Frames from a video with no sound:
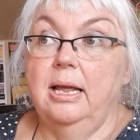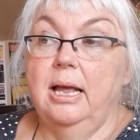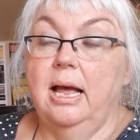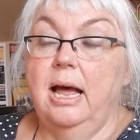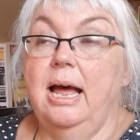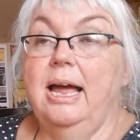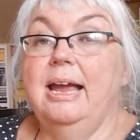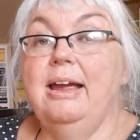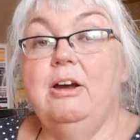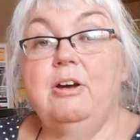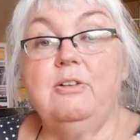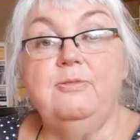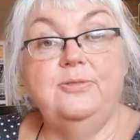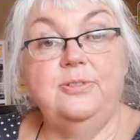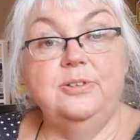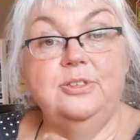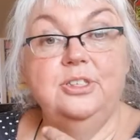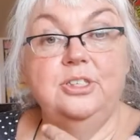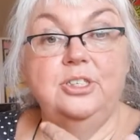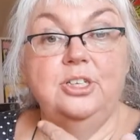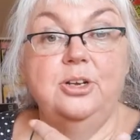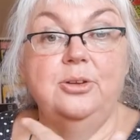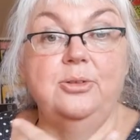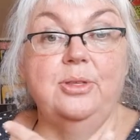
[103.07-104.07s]
I
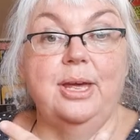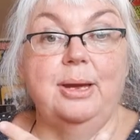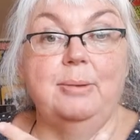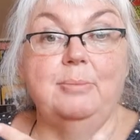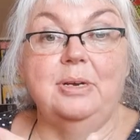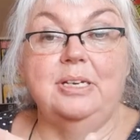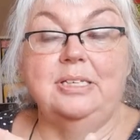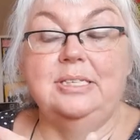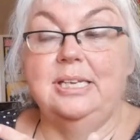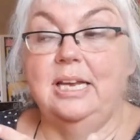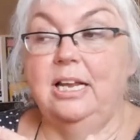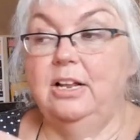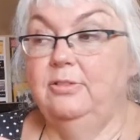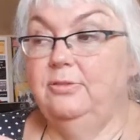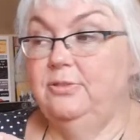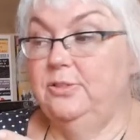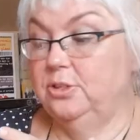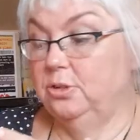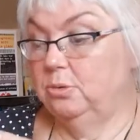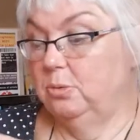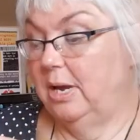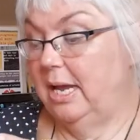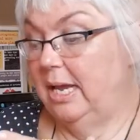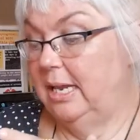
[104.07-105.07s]
often do that myself
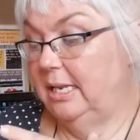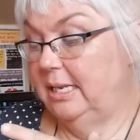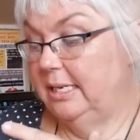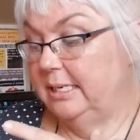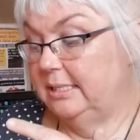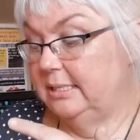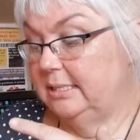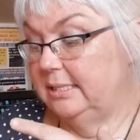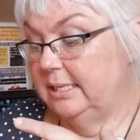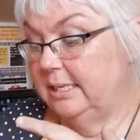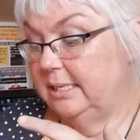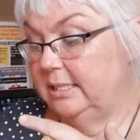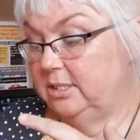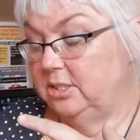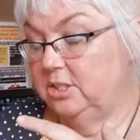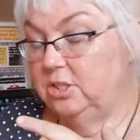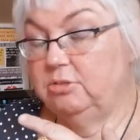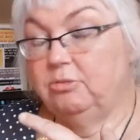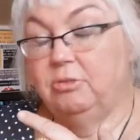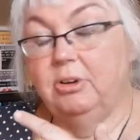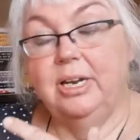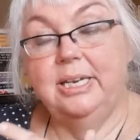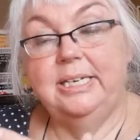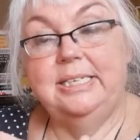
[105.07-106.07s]
as well, is
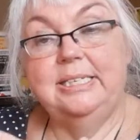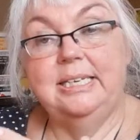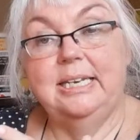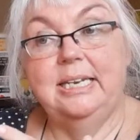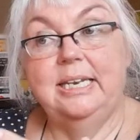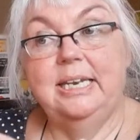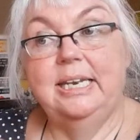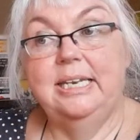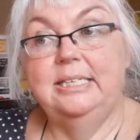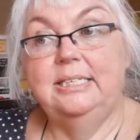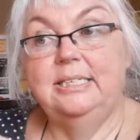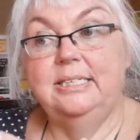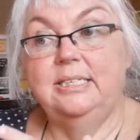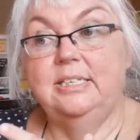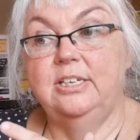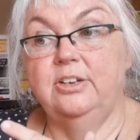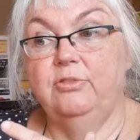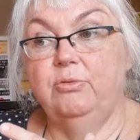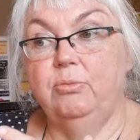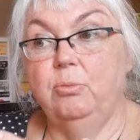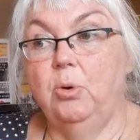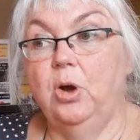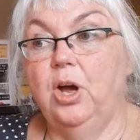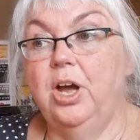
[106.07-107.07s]
to write a list
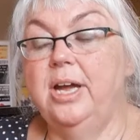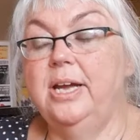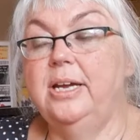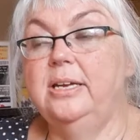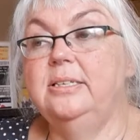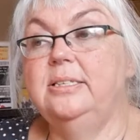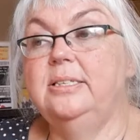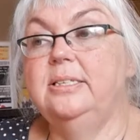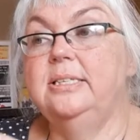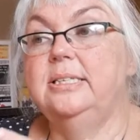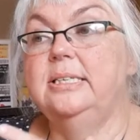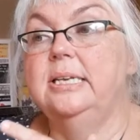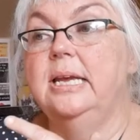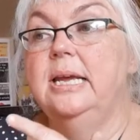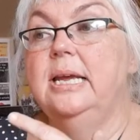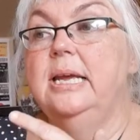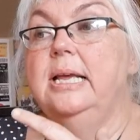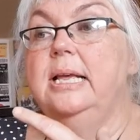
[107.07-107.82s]
of words.